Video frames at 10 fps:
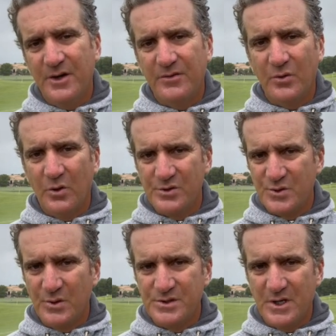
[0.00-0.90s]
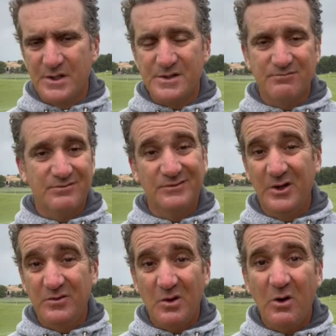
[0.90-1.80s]
for our short shots,
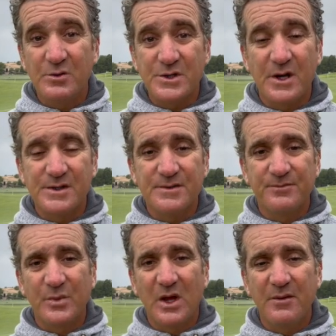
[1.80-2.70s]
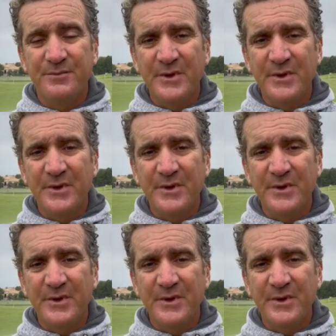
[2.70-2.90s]
really for all shots, okay?